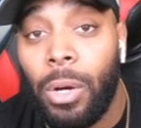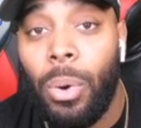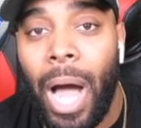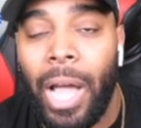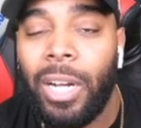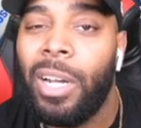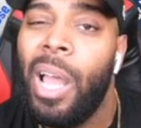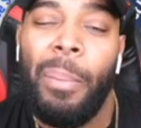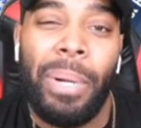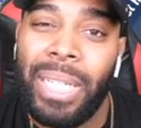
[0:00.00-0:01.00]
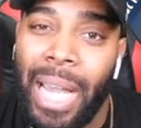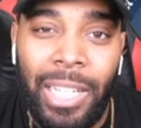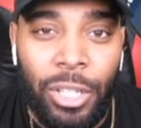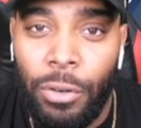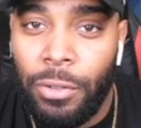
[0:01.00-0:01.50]
higher, but
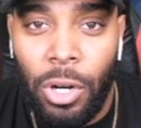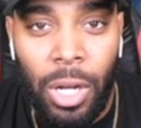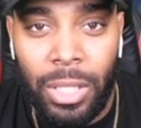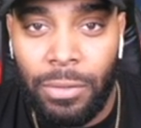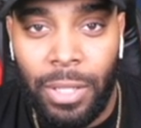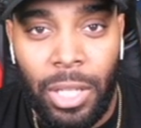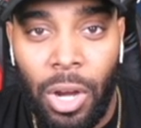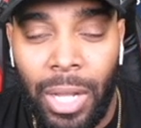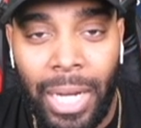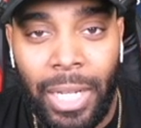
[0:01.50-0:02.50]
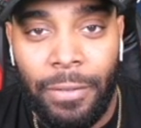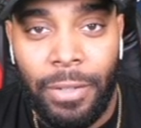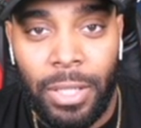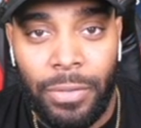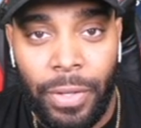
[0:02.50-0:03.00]
90 overall is really all I need for
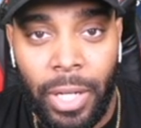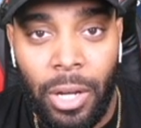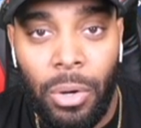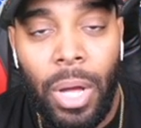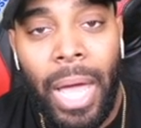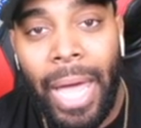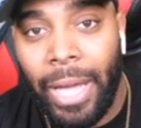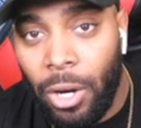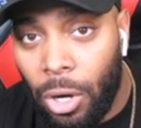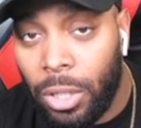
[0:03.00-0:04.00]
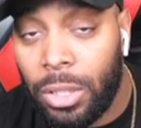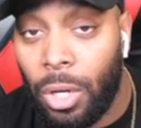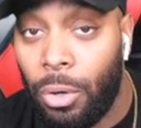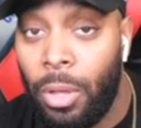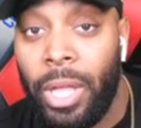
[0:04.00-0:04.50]
this video. And
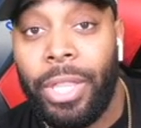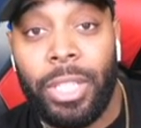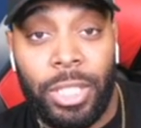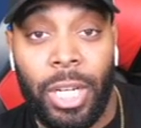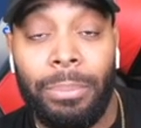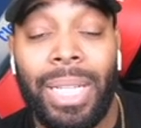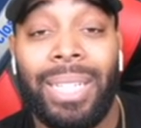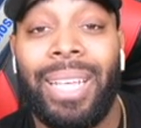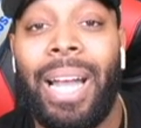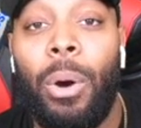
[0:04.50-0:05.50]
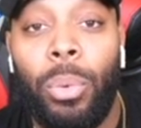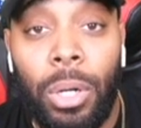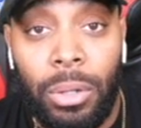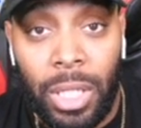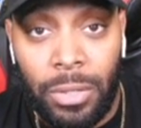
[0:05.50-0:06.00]
also the jump shots that I
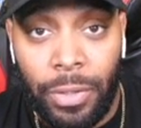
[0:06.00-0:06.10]
will list for